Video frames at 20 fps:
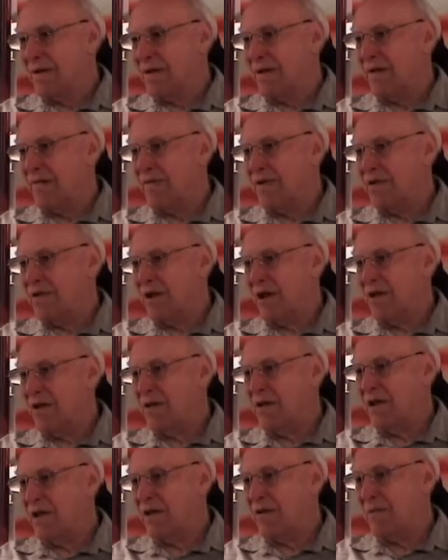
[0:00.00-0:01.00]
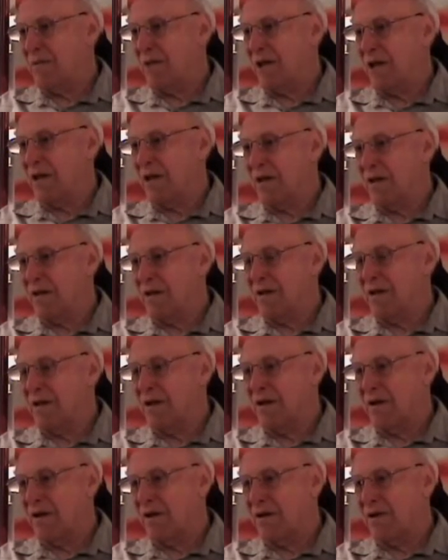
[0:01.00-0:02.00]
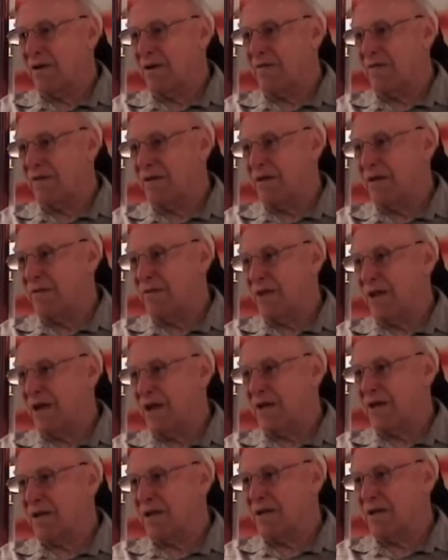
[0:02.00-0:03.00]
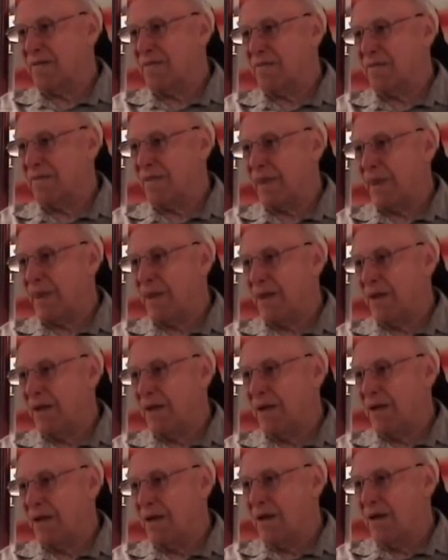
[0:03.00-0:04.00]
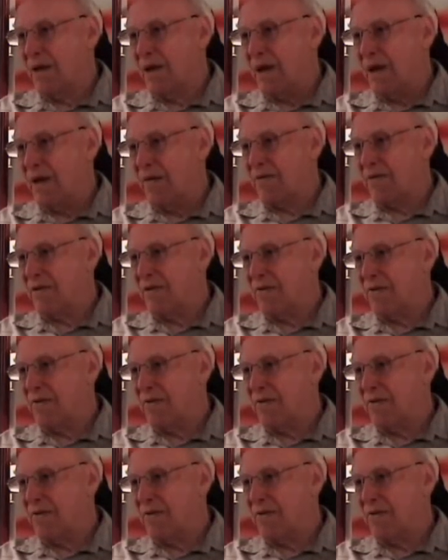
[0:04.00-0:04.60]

Never saw the enemy, only for the fact that after